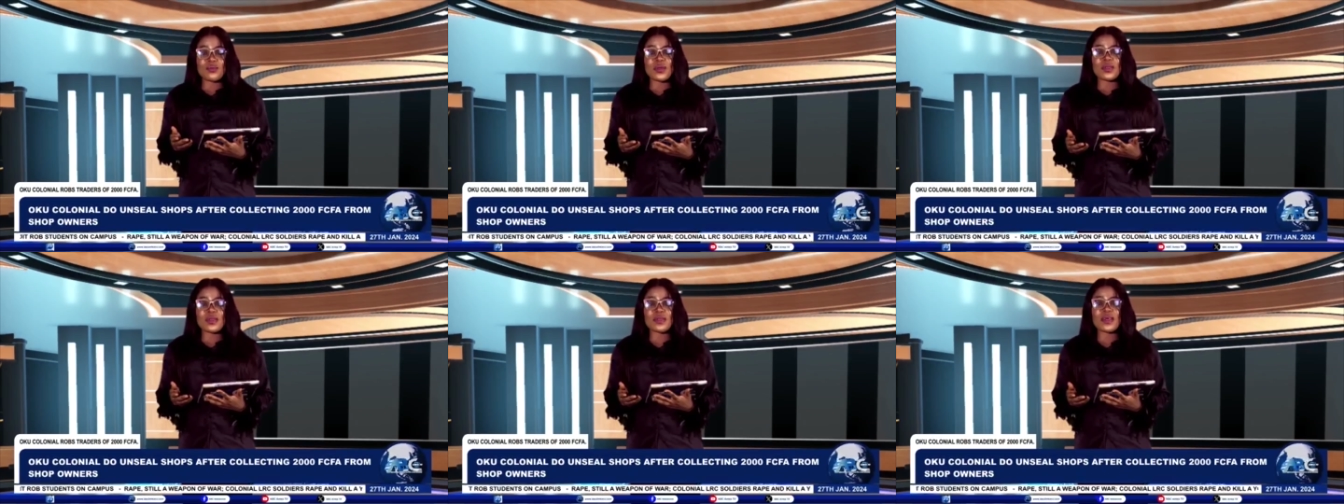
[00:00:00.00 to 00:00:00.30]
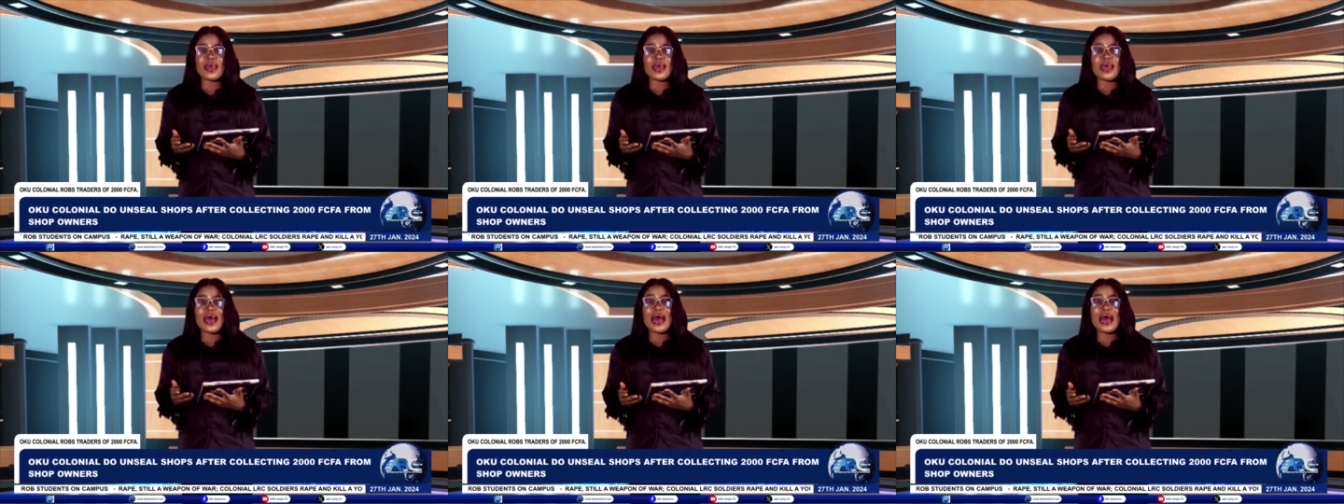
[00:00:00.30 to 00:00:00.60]

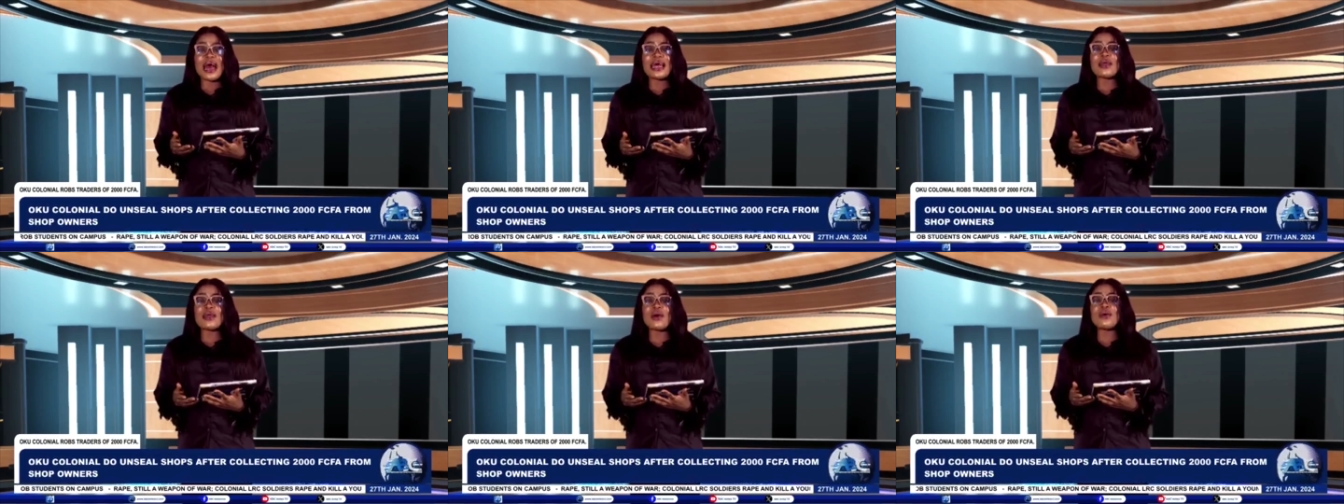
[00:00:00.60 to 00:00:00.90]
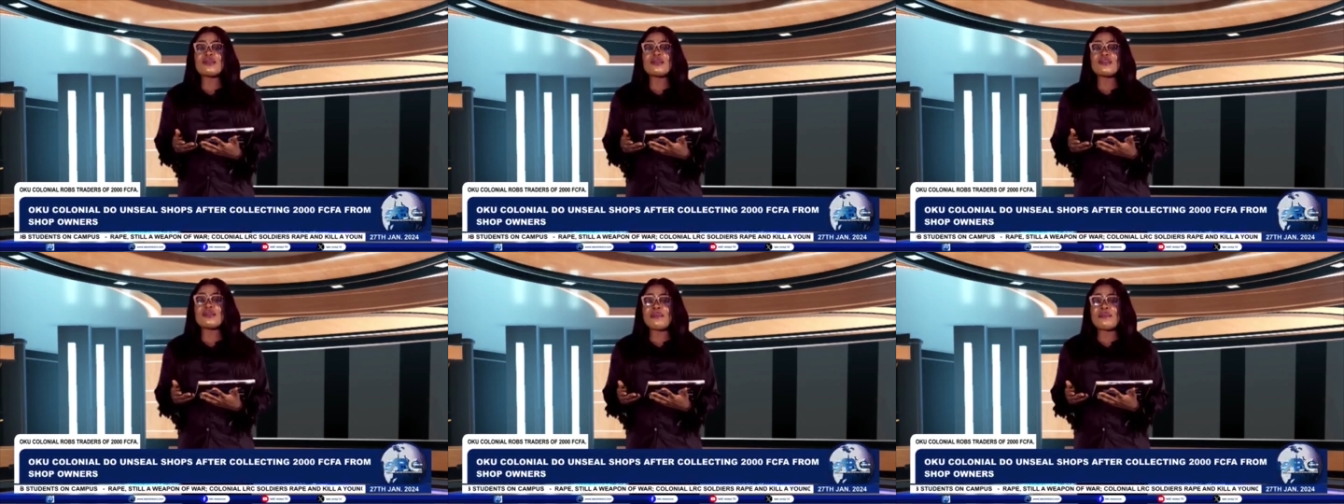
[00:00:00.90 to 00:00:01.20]
with an
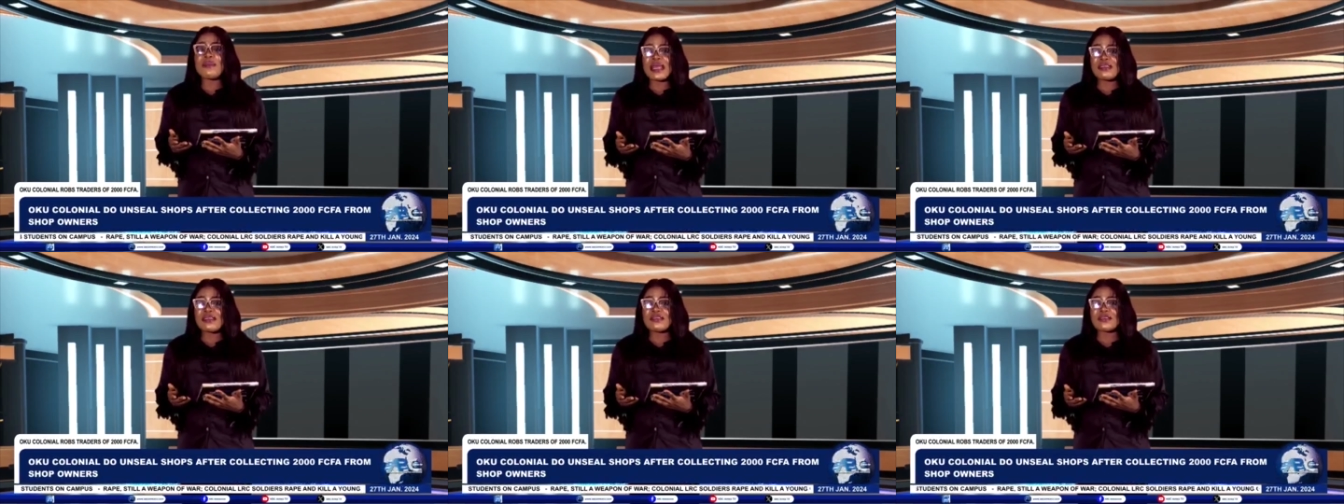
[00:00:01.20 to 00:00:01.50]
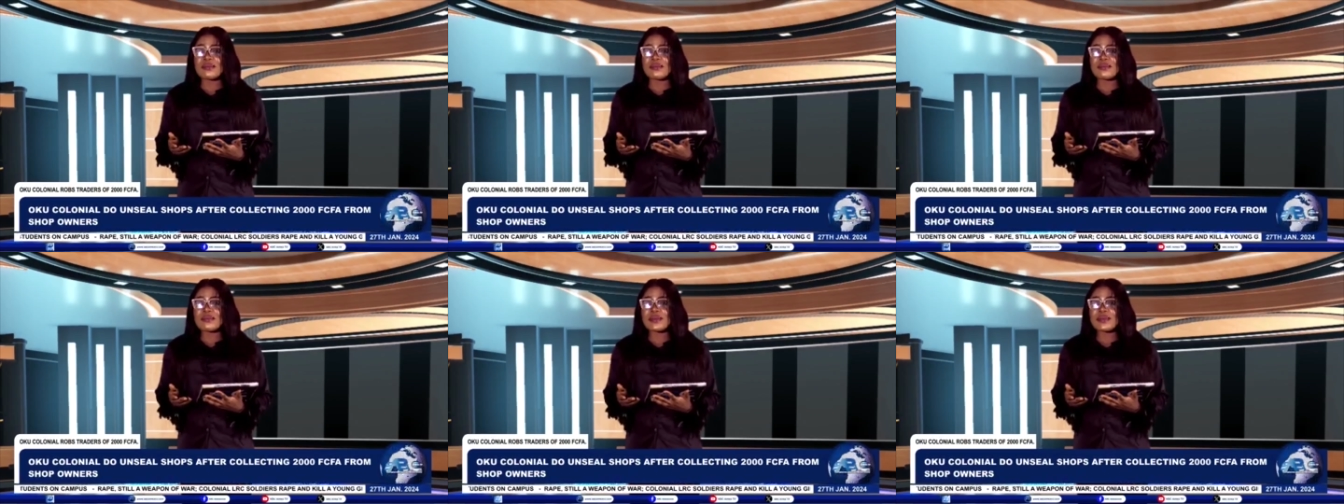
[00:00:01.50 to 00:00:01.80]

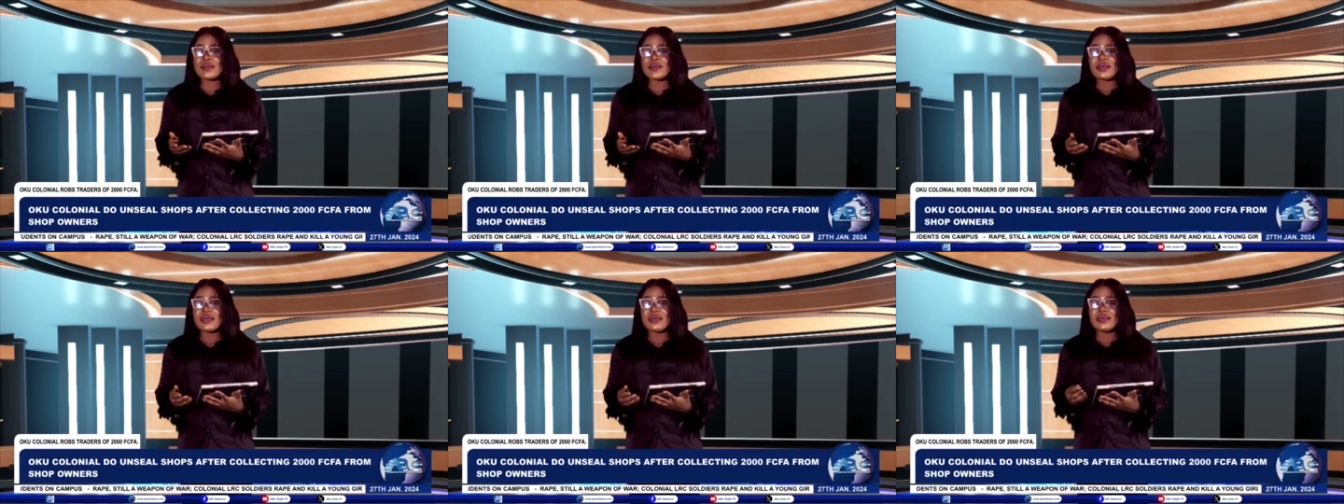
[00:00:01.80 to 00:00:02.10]
ultimatum.